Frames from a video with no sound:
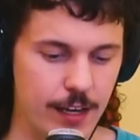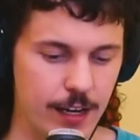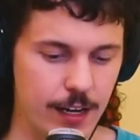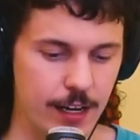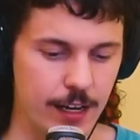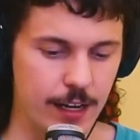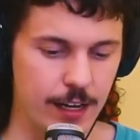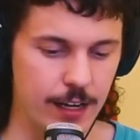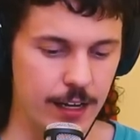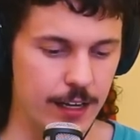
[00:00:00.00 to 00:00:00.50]

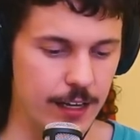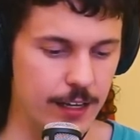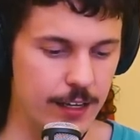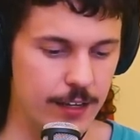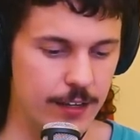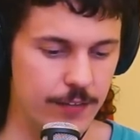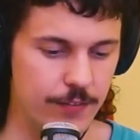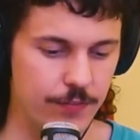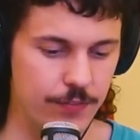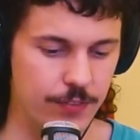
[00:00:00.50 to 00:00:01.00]
The
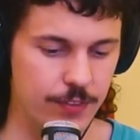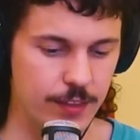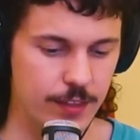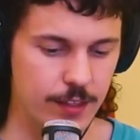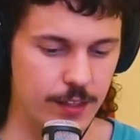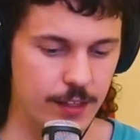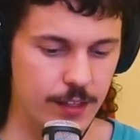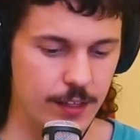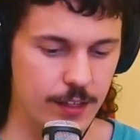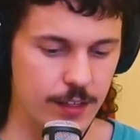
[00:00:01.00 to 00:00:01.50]

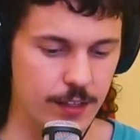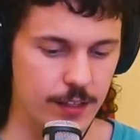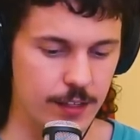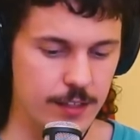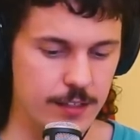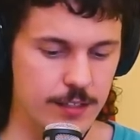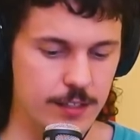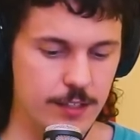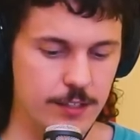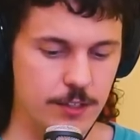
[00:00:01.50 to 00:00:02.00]

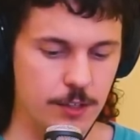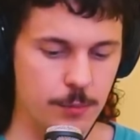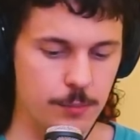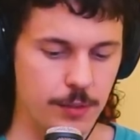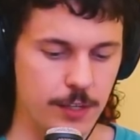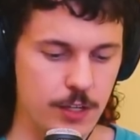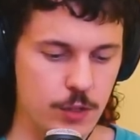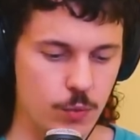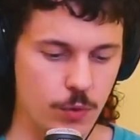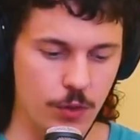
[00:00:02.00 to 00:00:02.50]
incident took
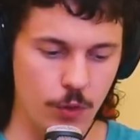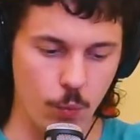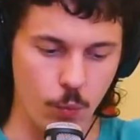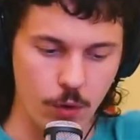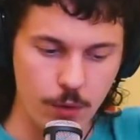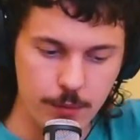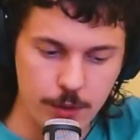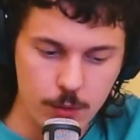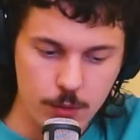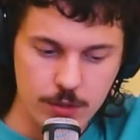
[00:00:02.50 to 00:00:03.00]
place when the
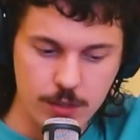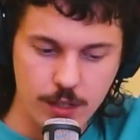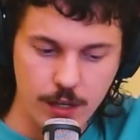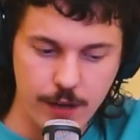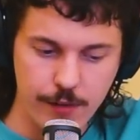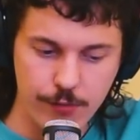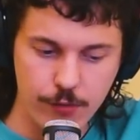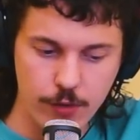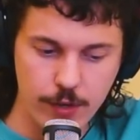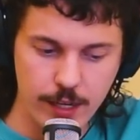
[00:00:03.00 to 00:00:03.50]
woman was
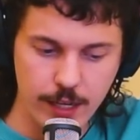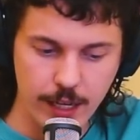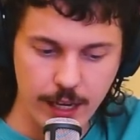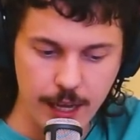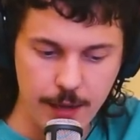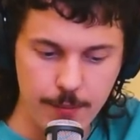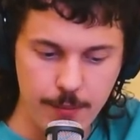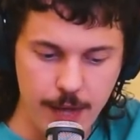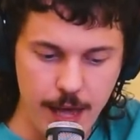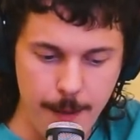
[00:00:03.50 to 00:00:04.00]
covering
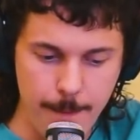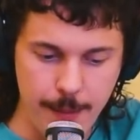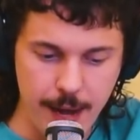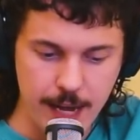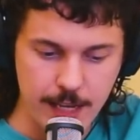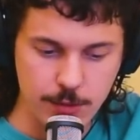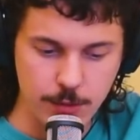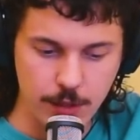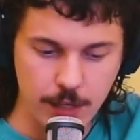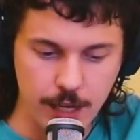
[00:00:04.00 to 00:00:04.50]
an NBA
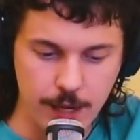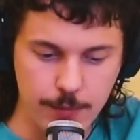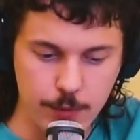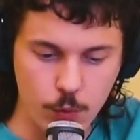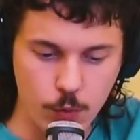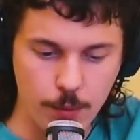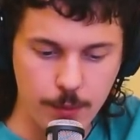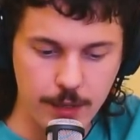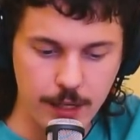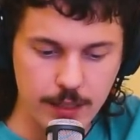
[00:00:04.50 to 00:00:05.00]
basketball game. The
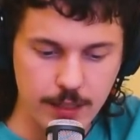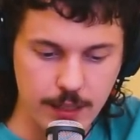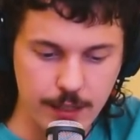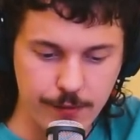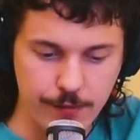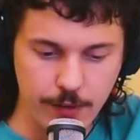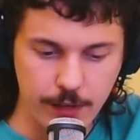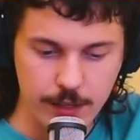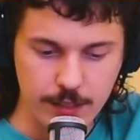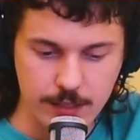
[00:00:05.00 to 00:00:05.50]
woman,
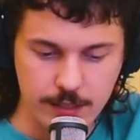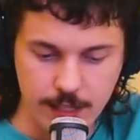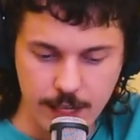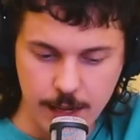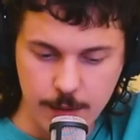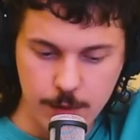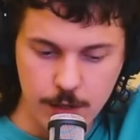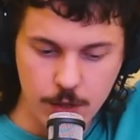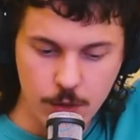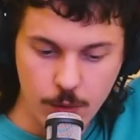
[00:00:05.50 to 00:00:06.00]
identified as
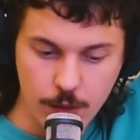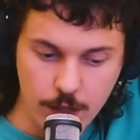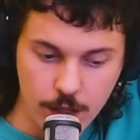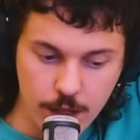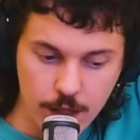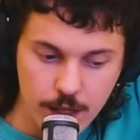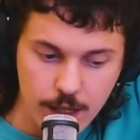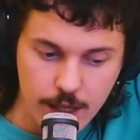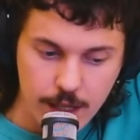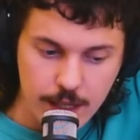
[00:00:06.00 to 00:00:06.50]
Tammy
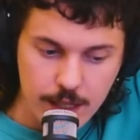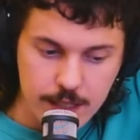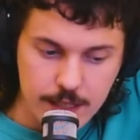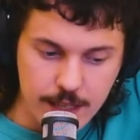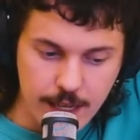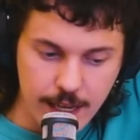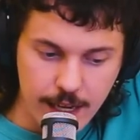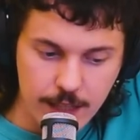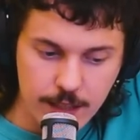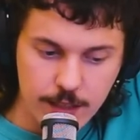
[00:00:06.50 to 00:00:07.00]
Nguyen,
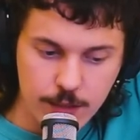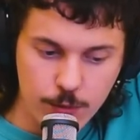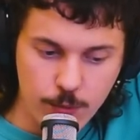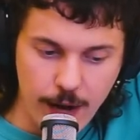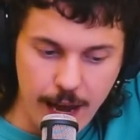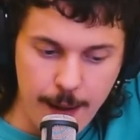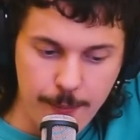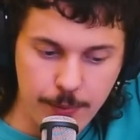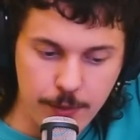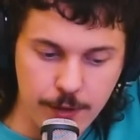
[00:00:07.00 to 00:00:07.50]
tagged the
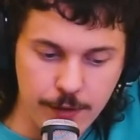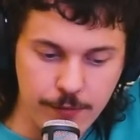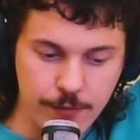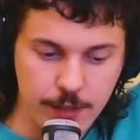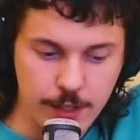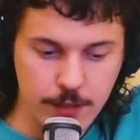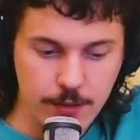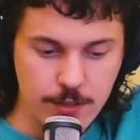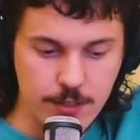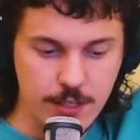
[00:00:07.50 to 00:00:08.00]
rapper in a
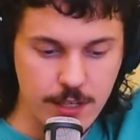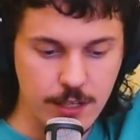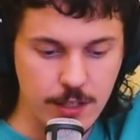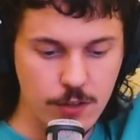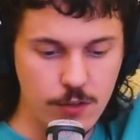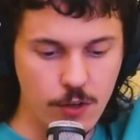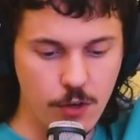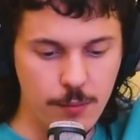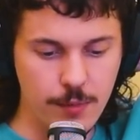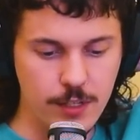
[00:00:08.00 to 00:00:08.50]
video and said,
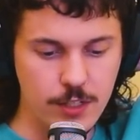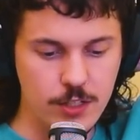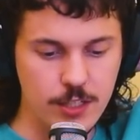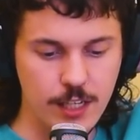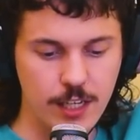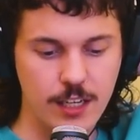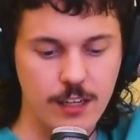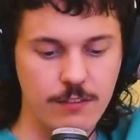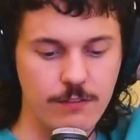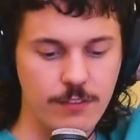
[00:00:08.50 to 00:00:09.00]
"You owe me
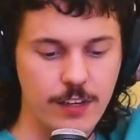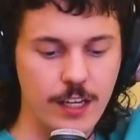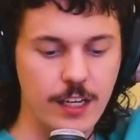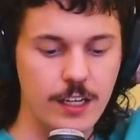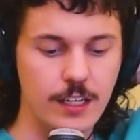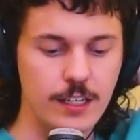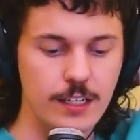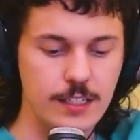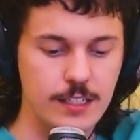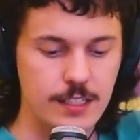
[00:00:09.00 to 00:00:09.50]
chicken
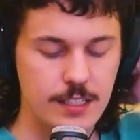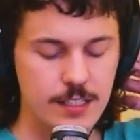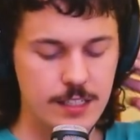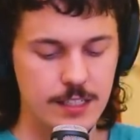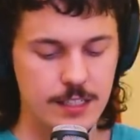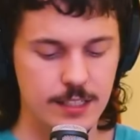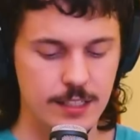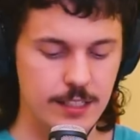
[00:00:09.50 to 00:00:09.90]
fingers."